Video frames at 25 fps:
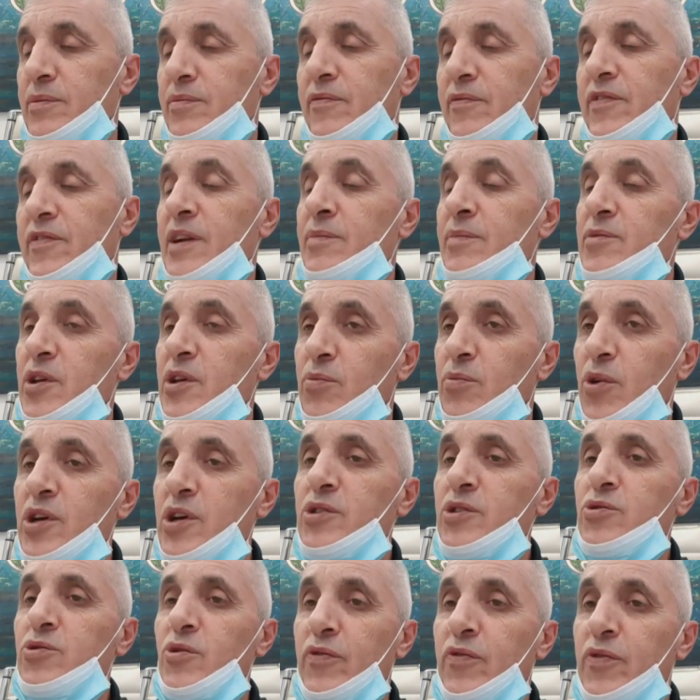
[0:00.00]
from the
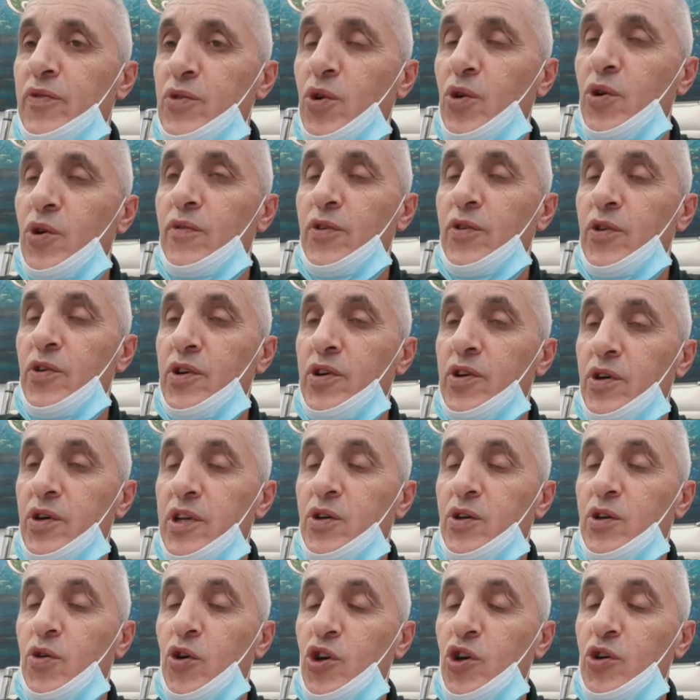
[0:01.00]
point of view of
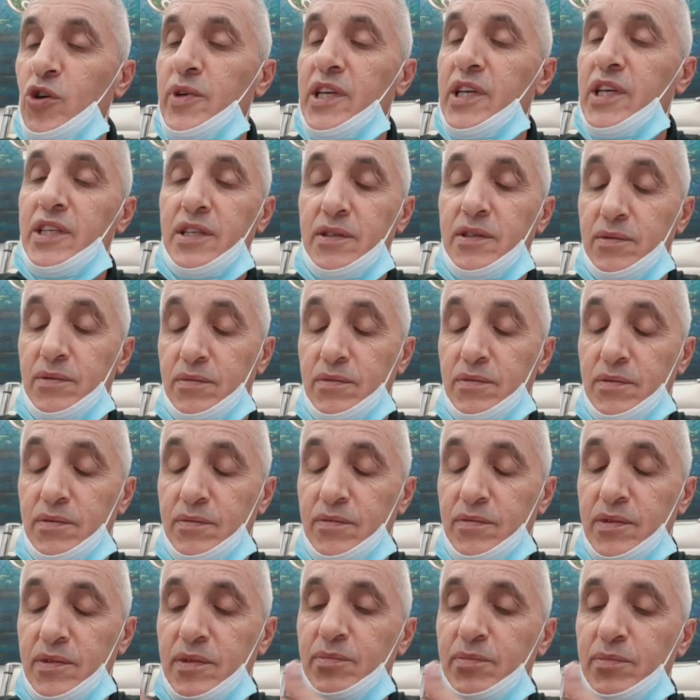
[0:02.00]
economic
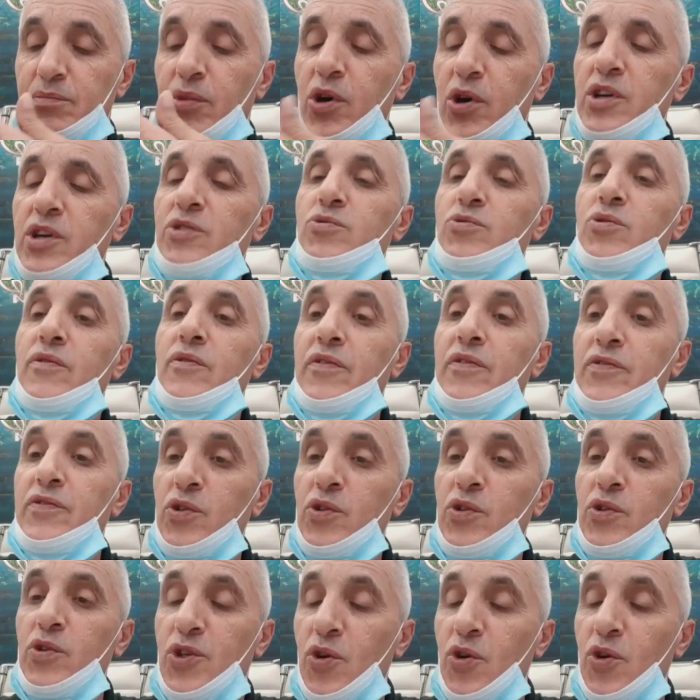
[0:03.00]
point of view.